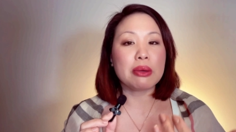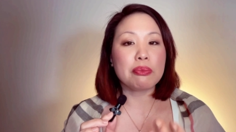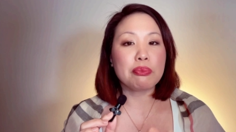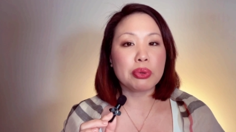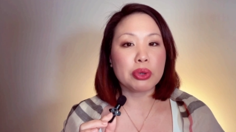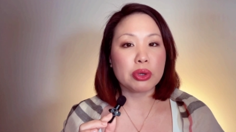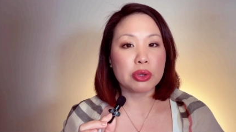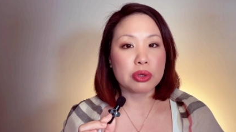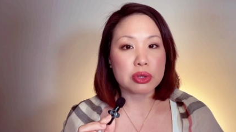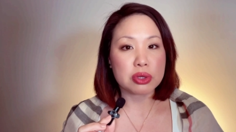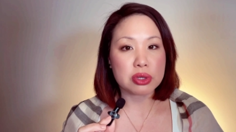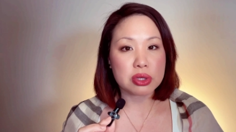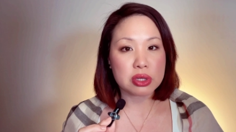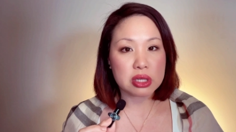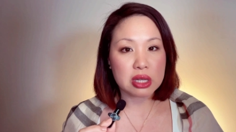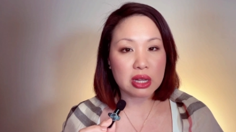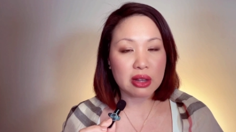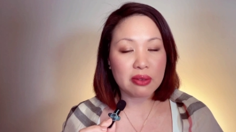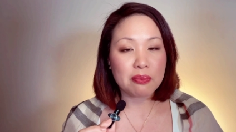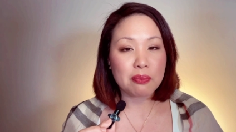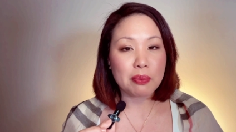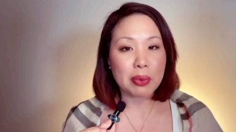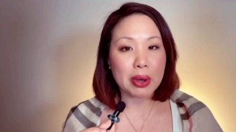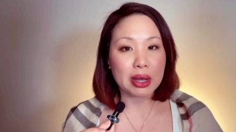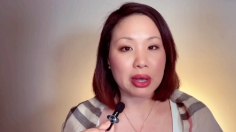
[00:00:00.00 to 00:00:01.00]

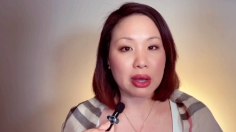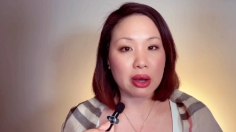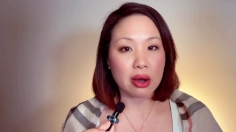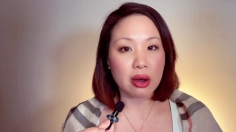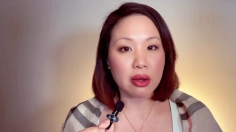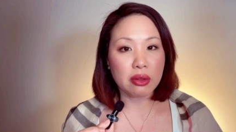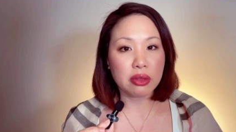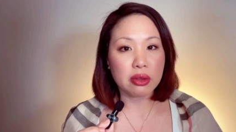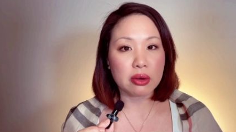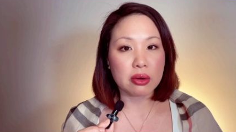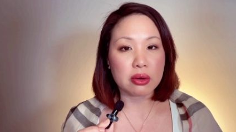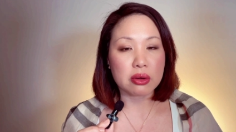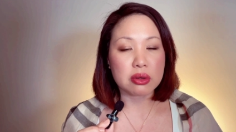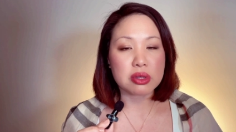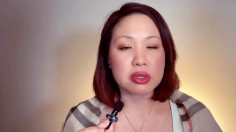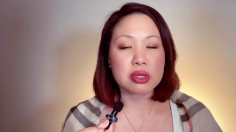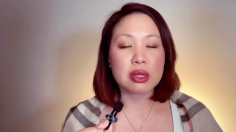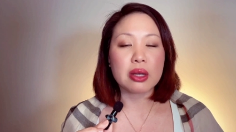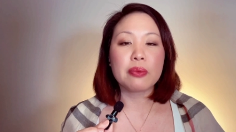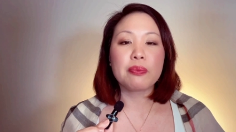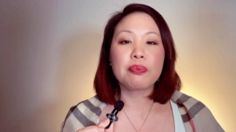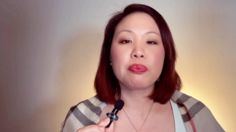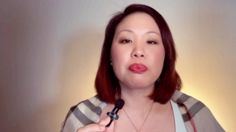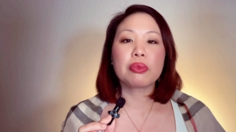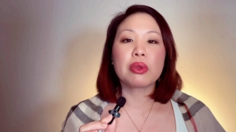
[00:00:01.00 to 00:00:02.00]
perceived by others,
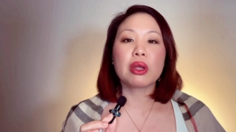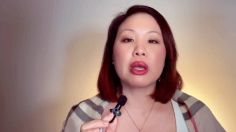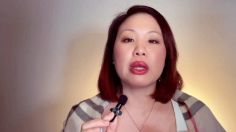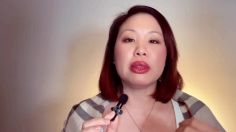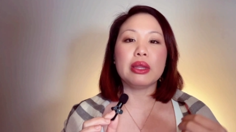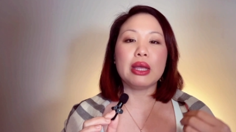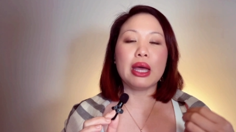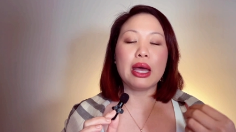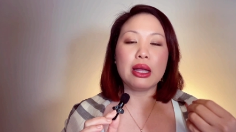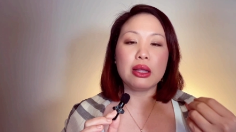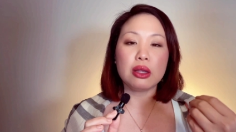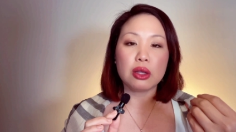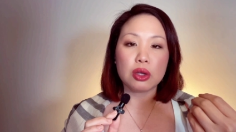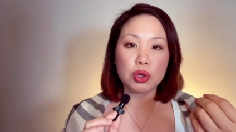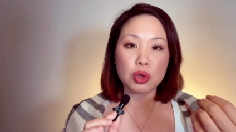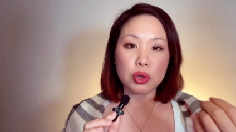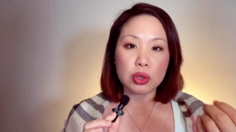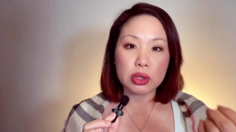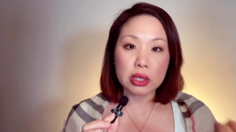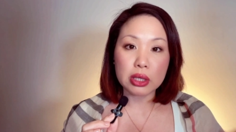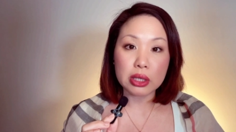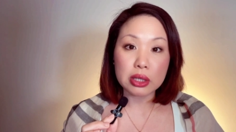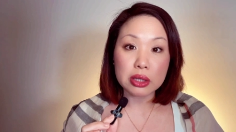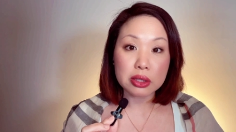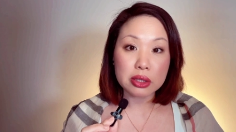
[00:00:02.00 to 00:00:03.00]
then you
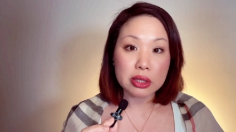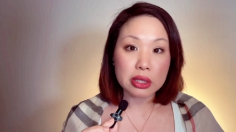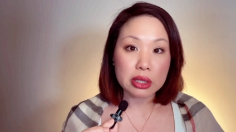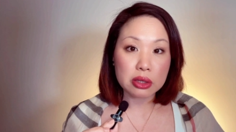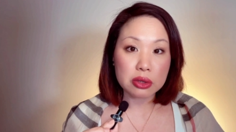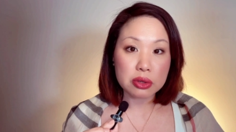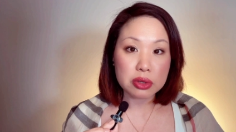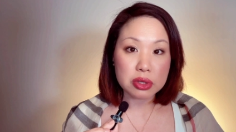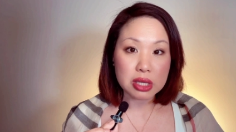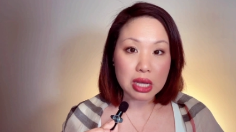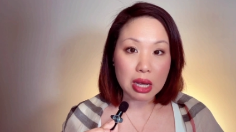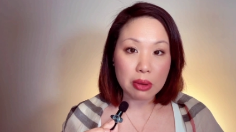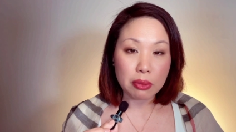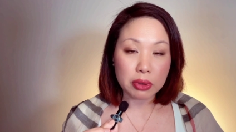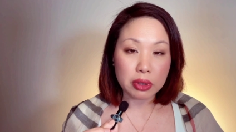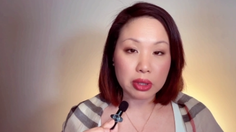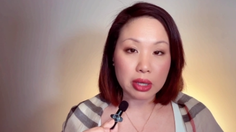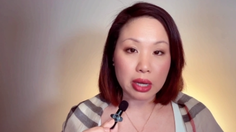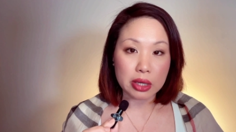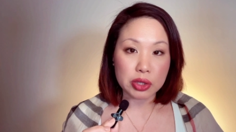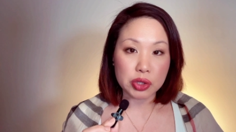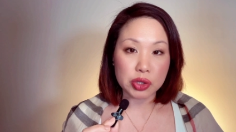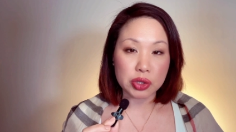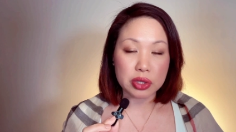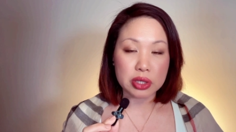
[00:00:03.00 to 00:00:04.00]
continue to
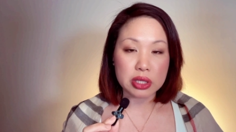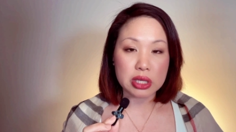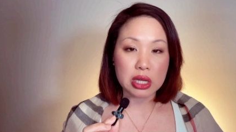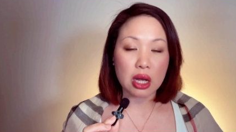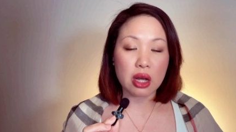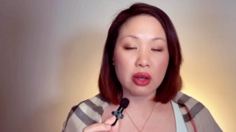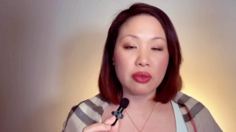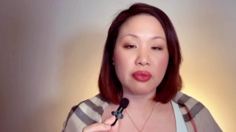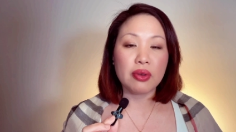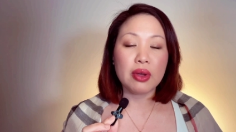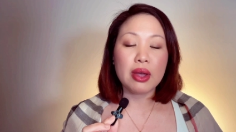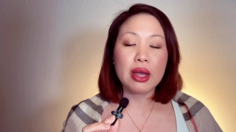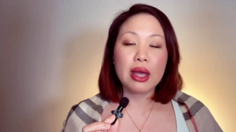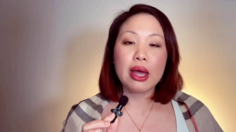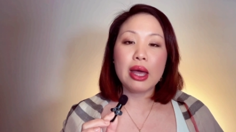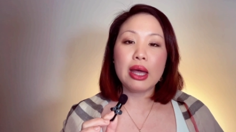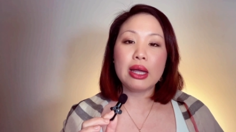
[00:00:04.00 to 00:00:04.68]
sabotage yourself.